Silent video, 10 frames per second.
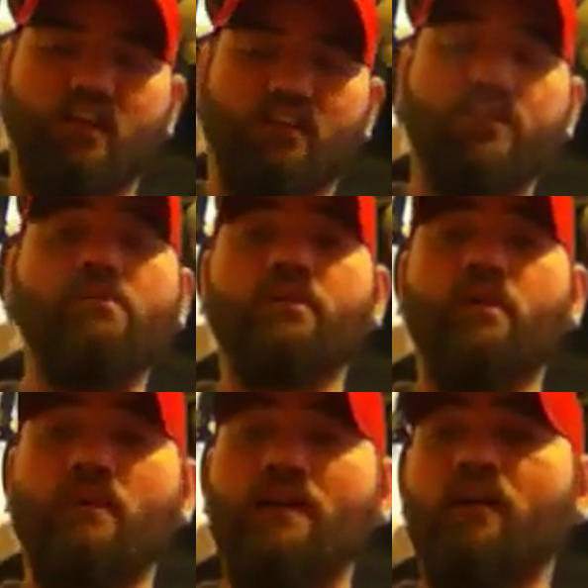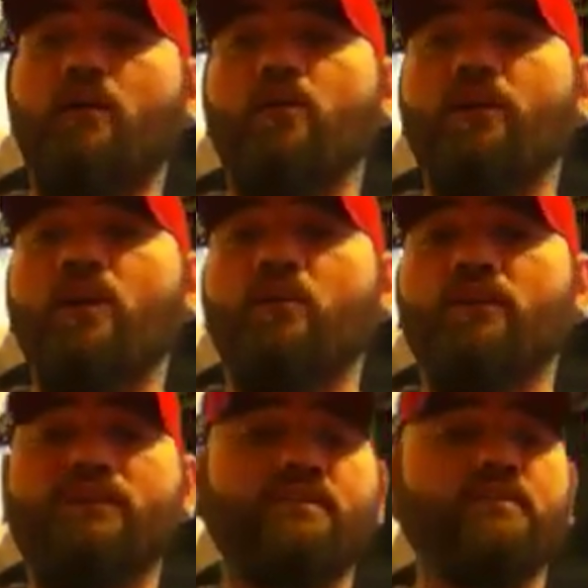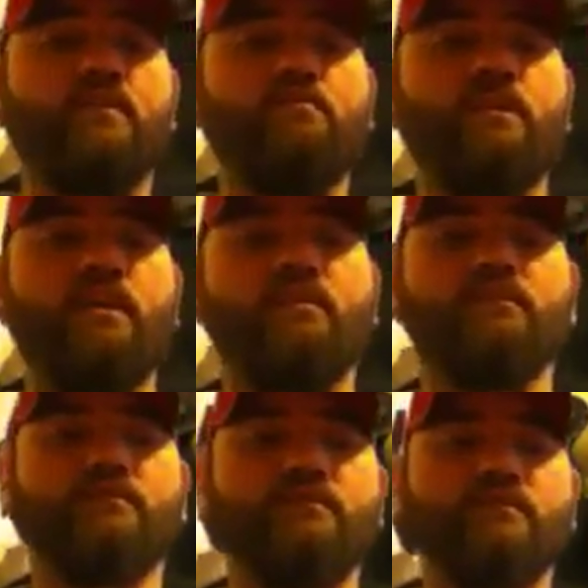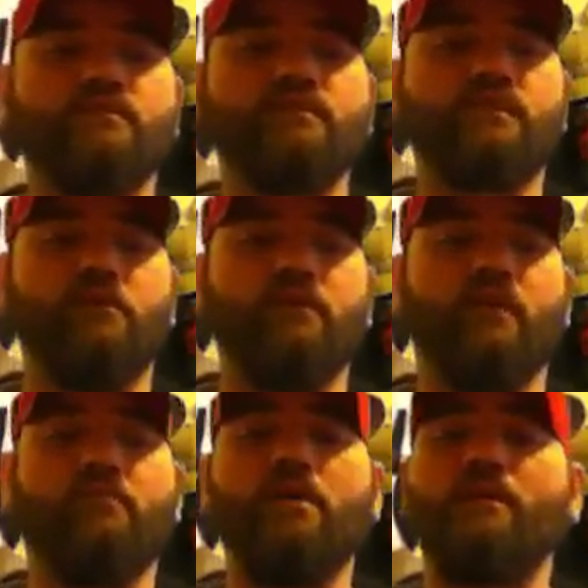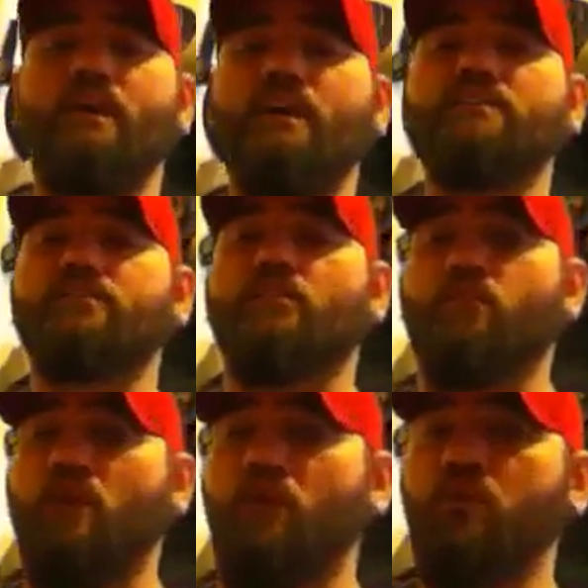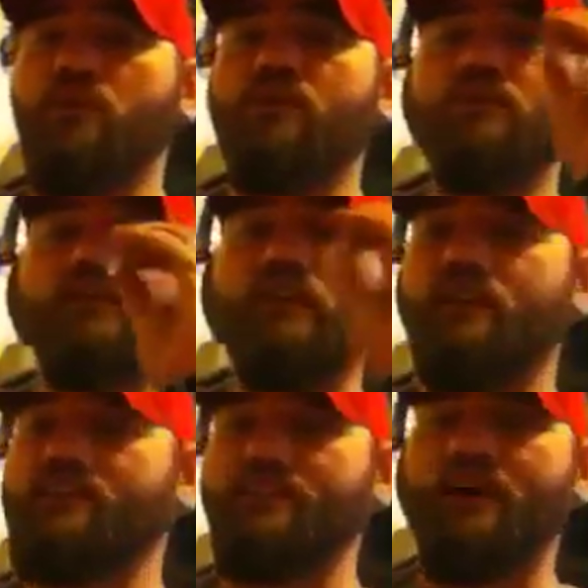some of y'all might already know what this is going to be. Some of y'all probably guessed the wrong one. It is a